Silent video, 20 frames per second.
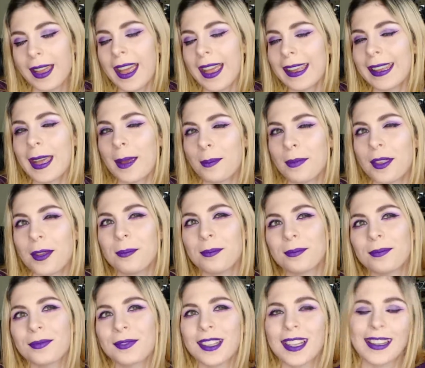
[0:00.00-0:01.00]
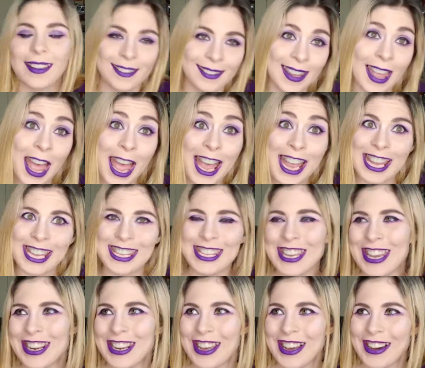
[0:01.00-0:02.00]
I kept them because,
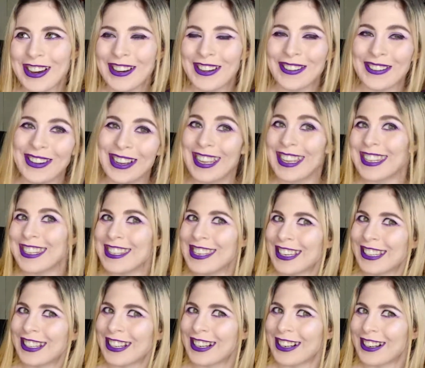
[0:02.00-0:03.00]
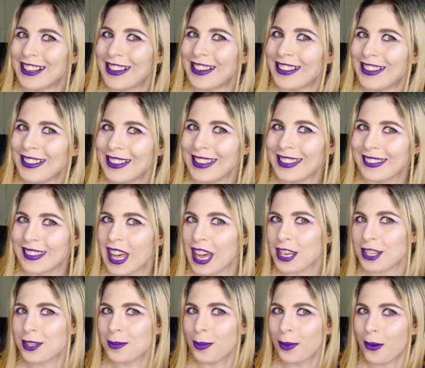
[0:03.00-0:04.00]
you know, your girl
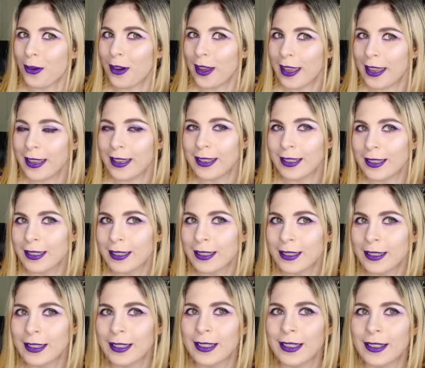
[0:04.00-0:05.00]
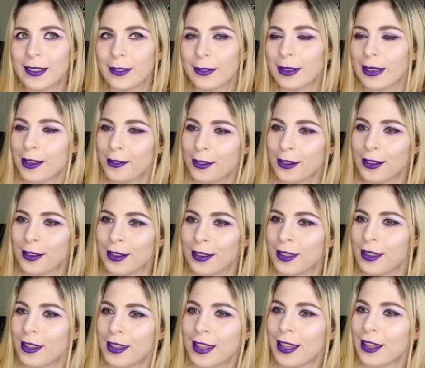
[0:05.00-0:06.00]
/ boy, whatever
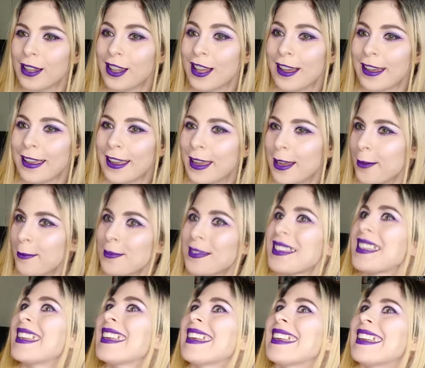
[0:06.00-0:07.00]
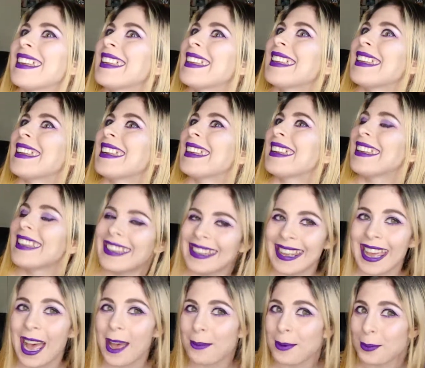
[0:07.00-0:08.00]
the hell I am.
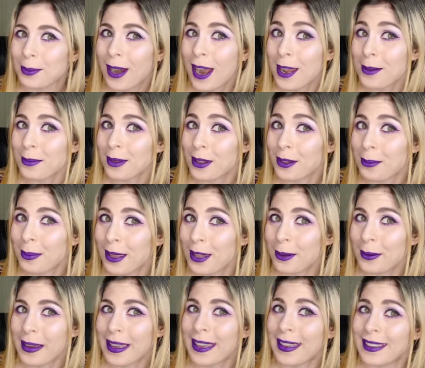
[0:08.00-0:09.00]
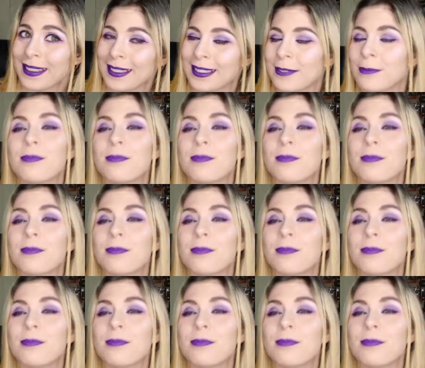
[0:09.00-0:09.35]
Happy Pride Month, by the way.